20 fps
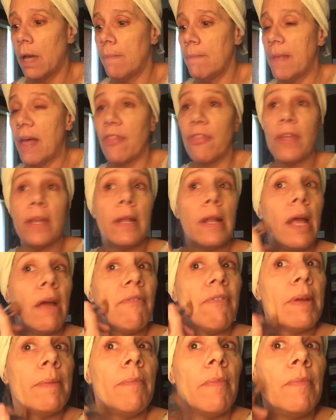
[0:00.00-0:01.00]
method
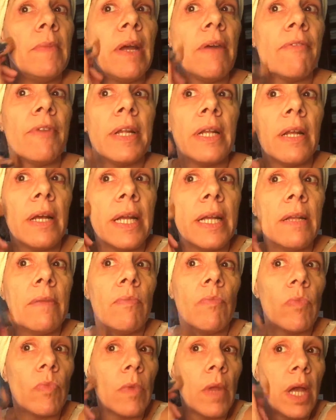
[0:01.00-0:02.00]
every night.
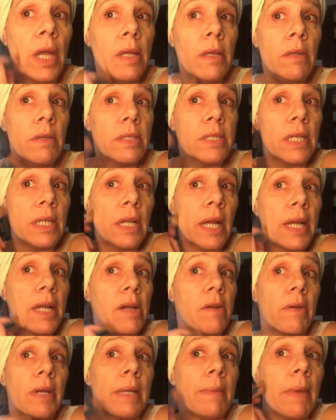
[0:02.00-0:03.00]
I use the
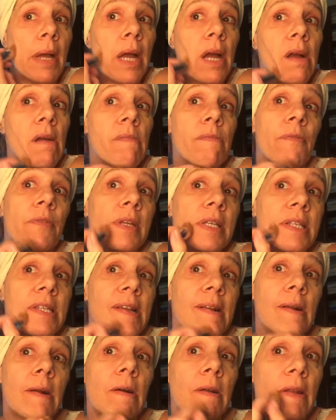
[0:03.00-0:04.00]
night cream every
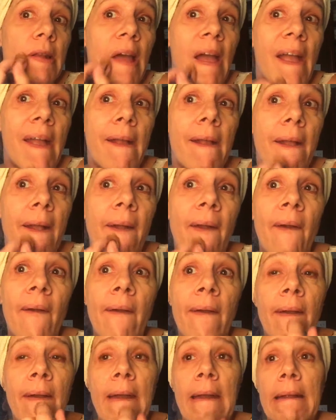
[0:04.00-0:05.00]
single night.
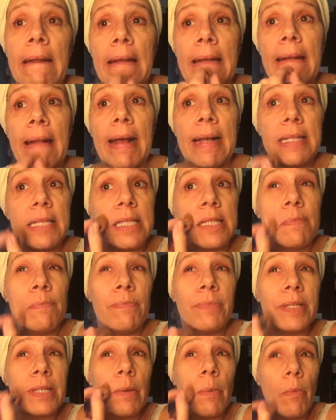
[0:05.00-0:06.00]
It has
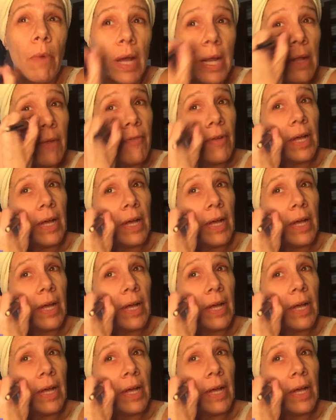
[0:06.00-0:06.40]
somewhat of